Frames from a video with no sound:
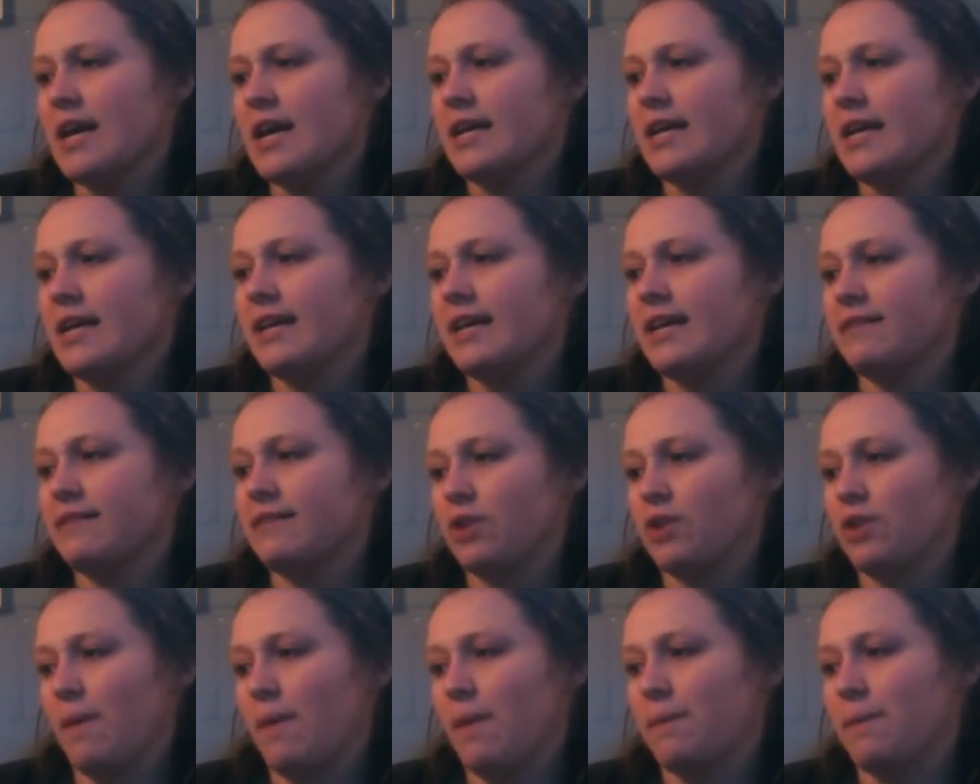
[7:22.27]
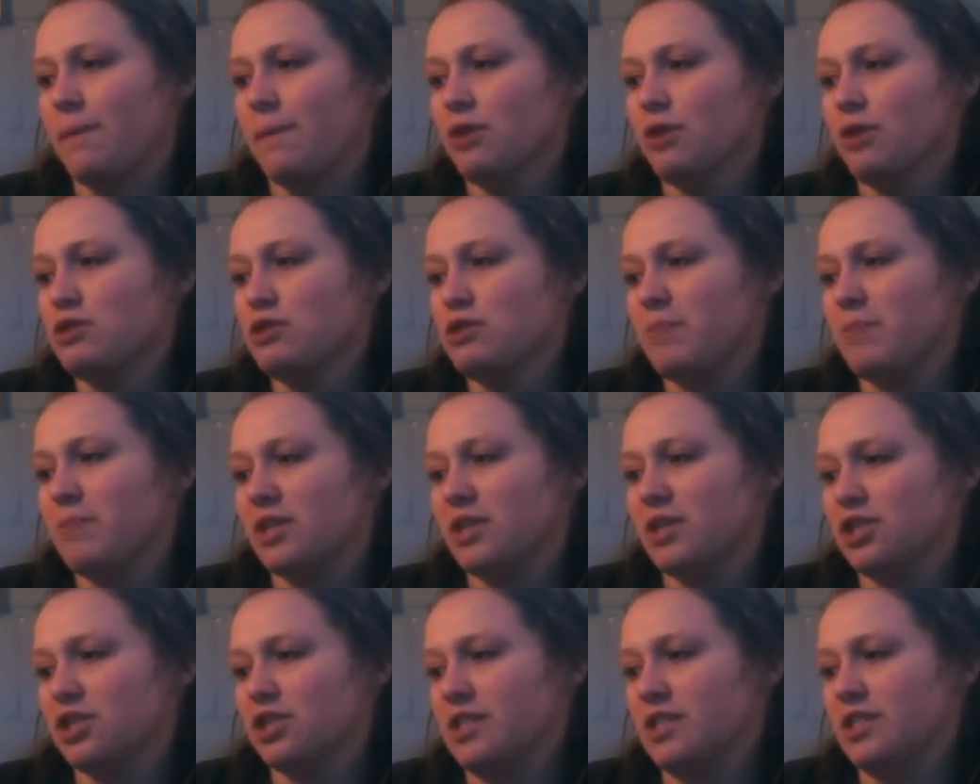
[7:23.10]
He gives her a blue
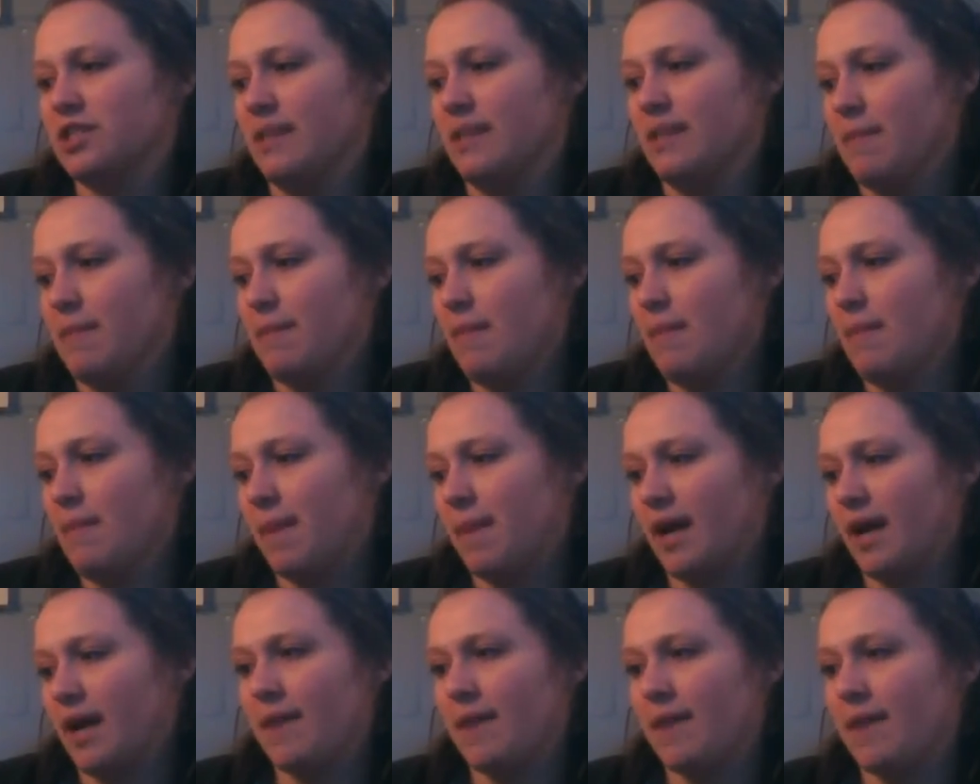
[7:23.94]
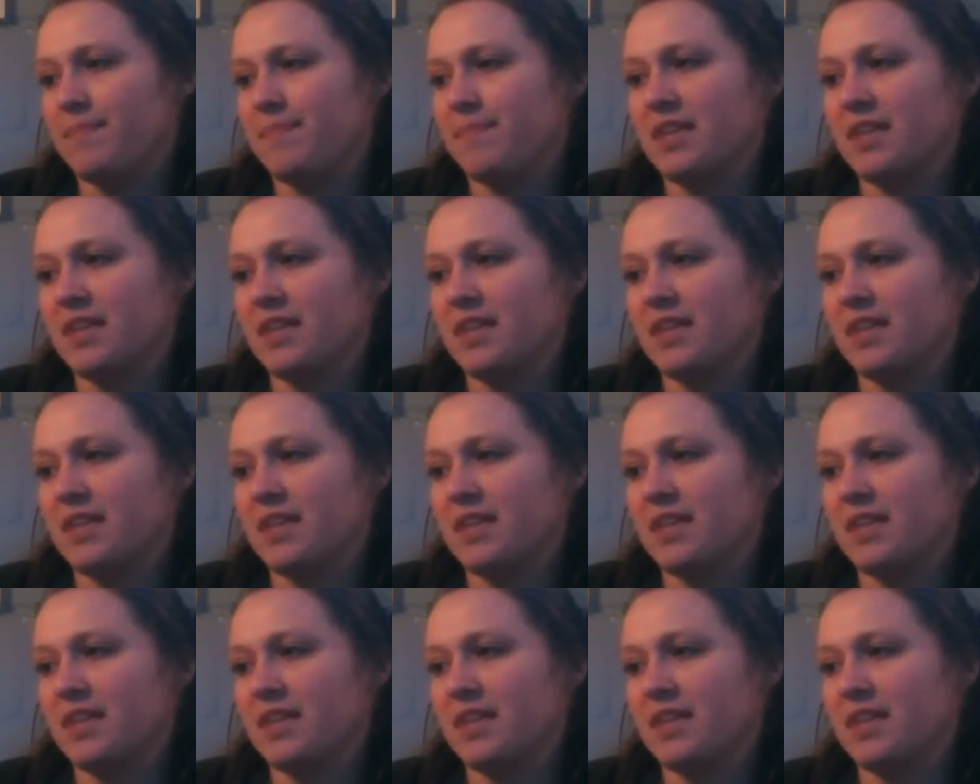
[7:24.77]
sponge to dip in the bucket.